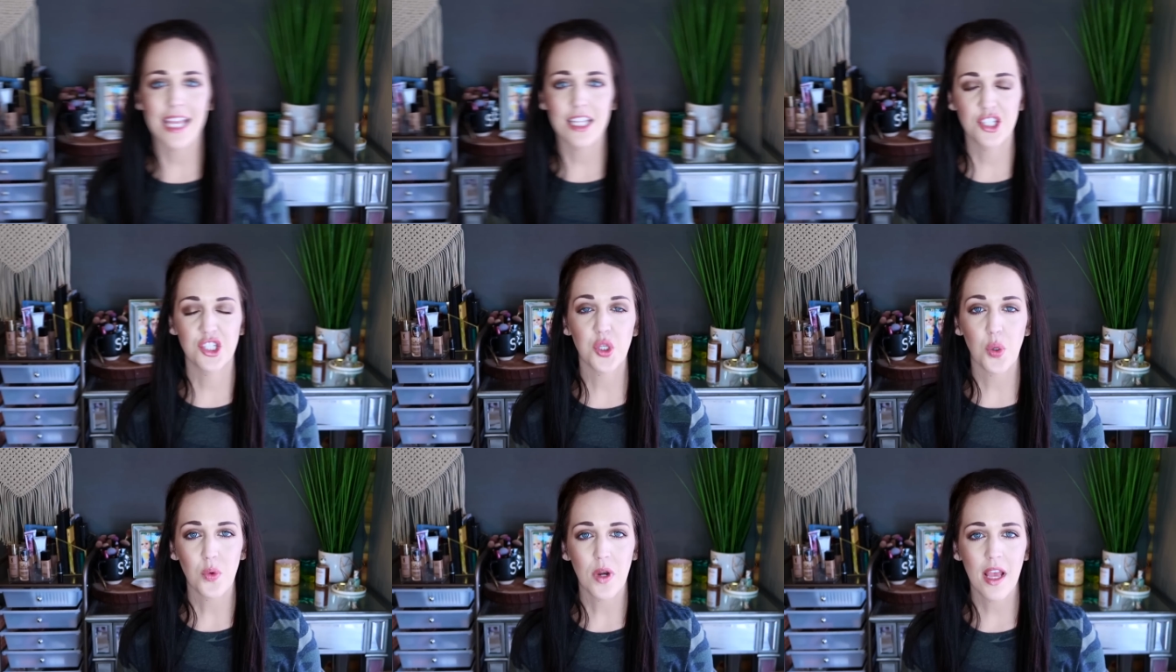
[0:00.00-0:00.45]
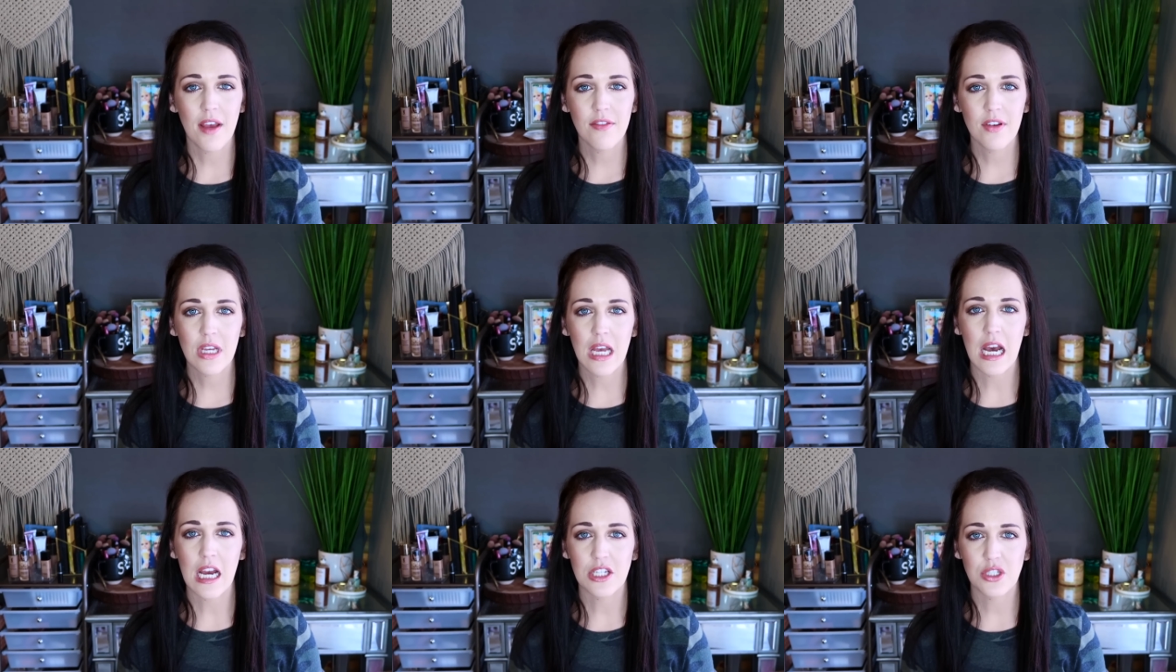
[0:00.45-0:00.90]
I don't have
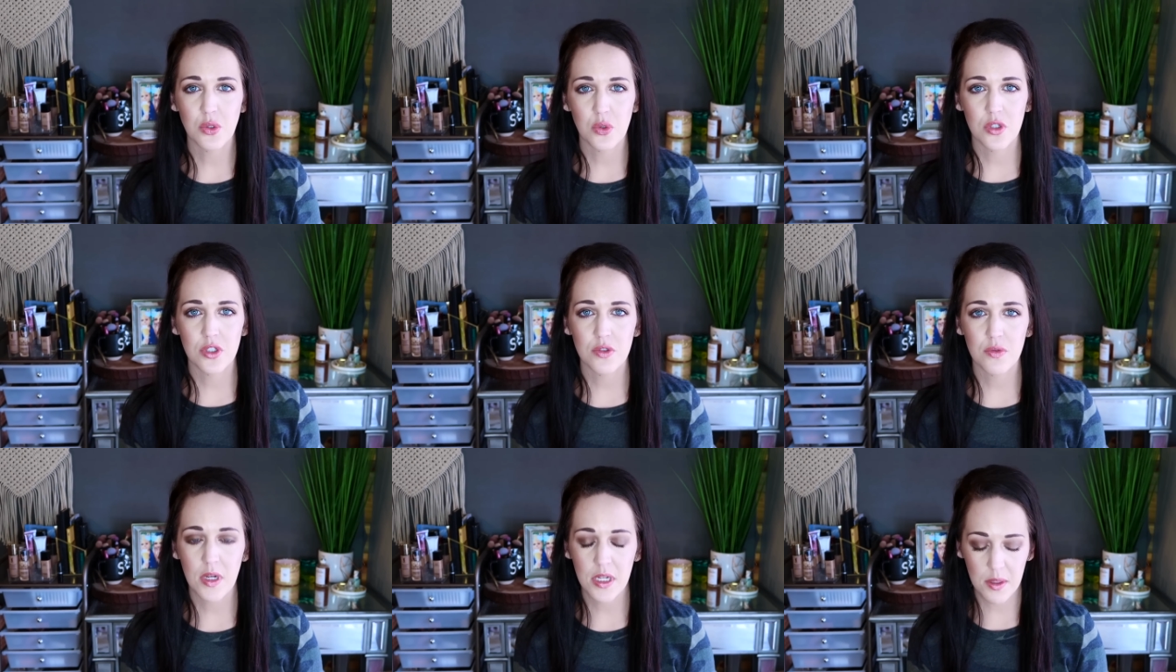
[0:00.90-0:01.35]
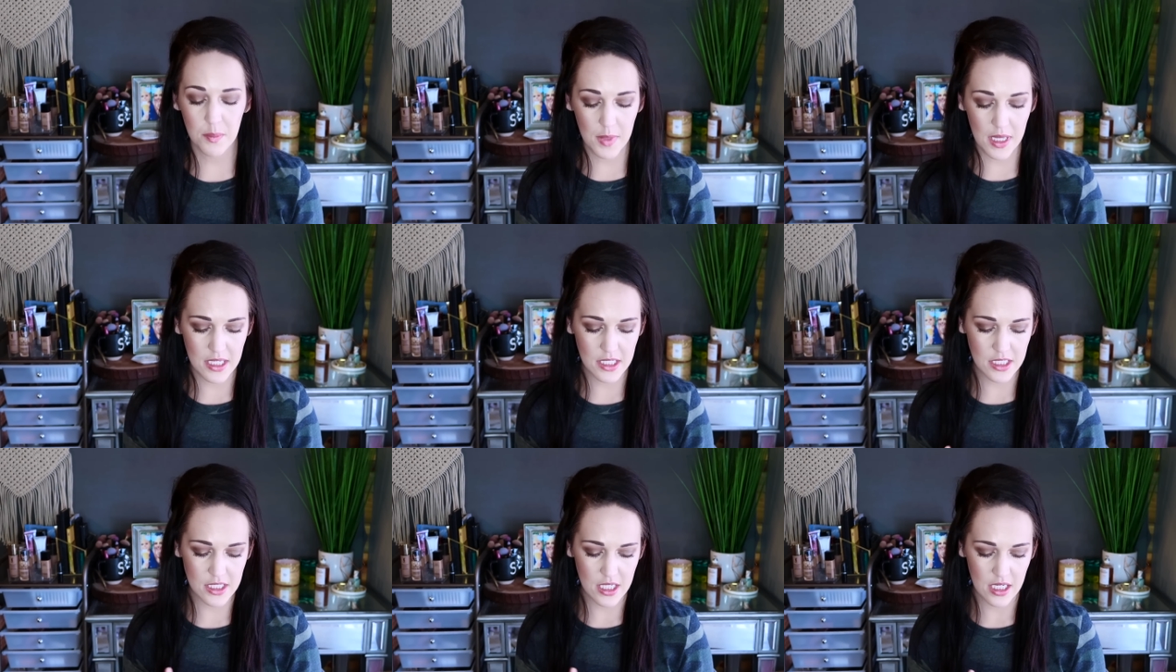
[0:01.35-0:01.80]
a contour to
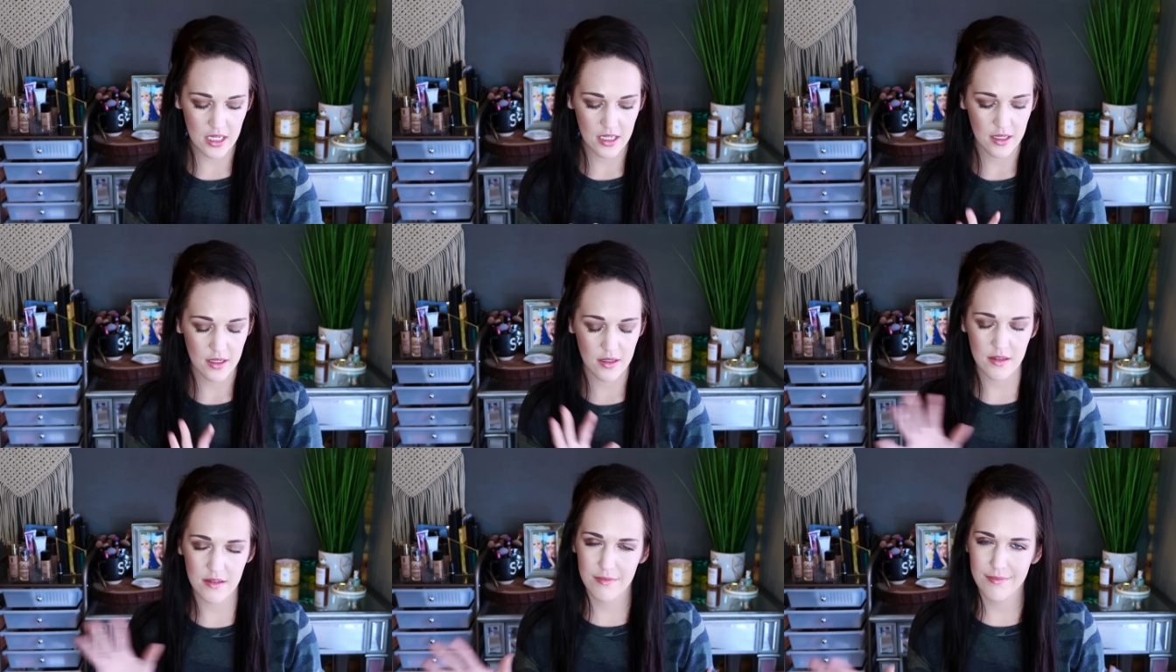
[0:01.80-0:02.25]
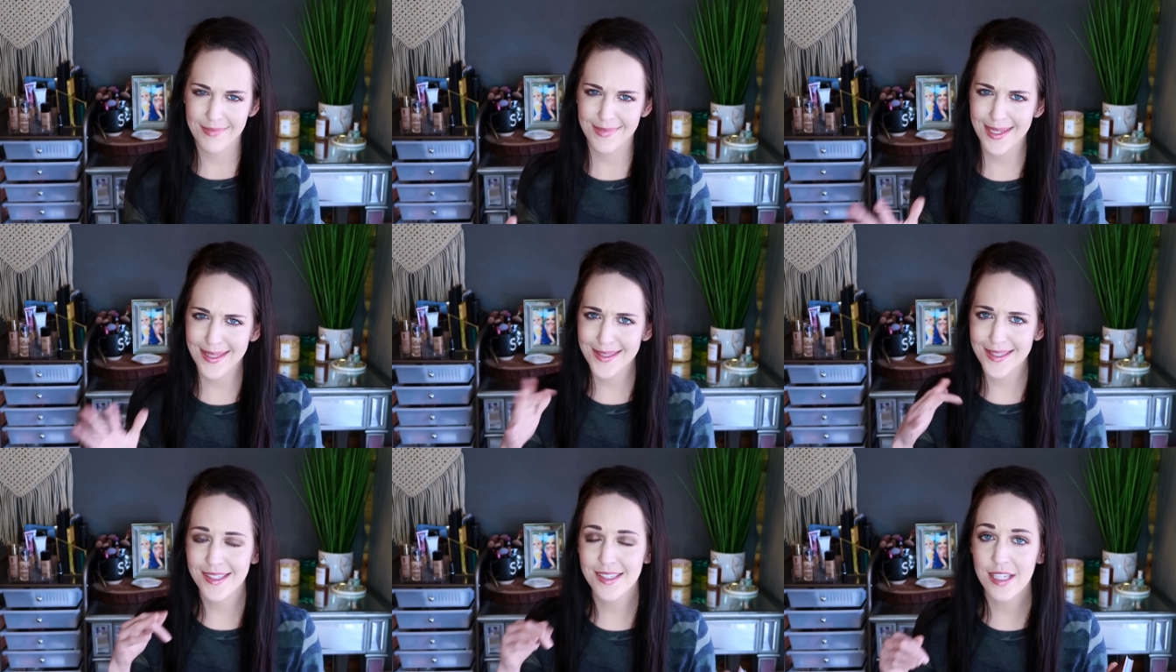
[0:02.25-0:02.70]
recommend
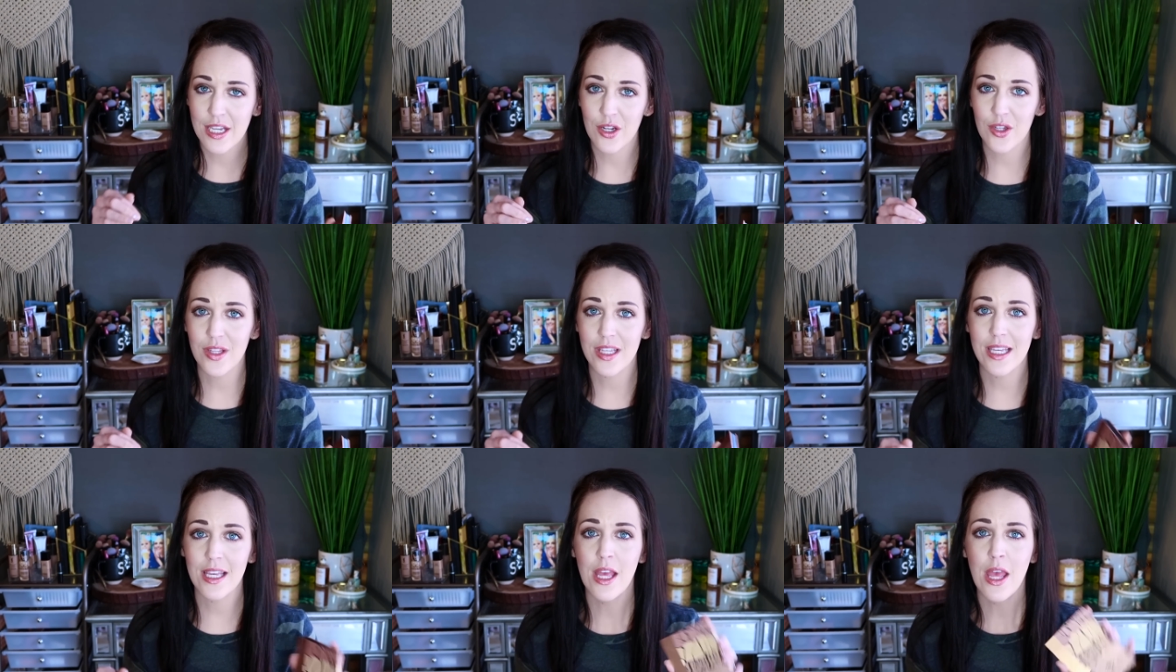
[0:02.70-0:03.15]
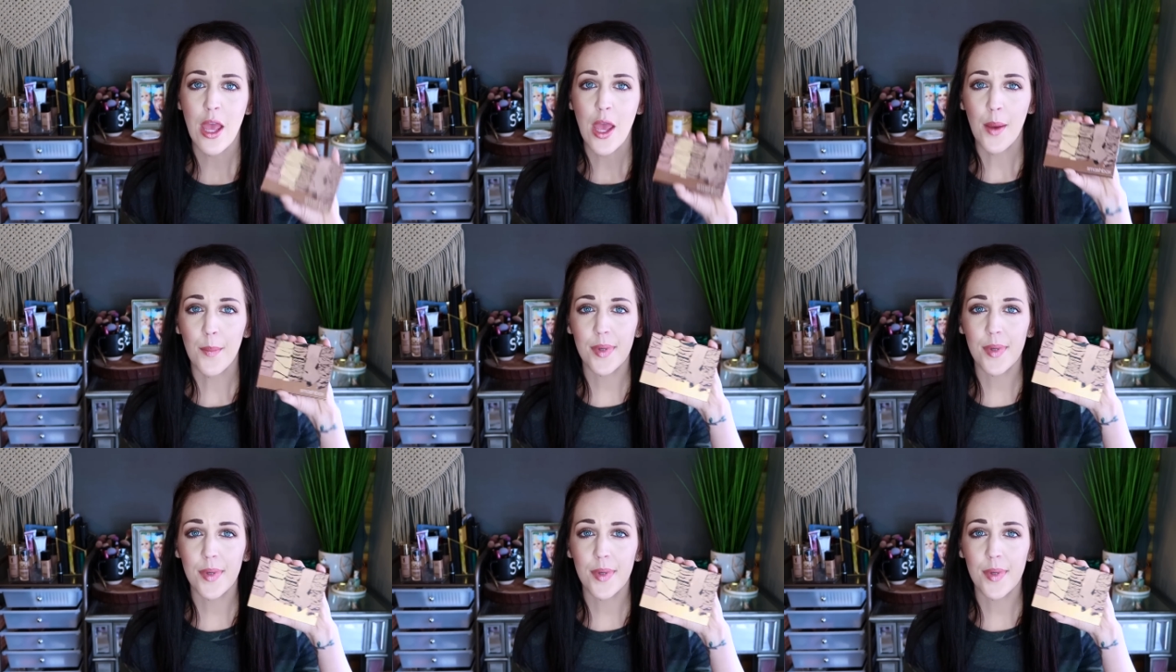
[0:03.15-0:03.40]
necessarily,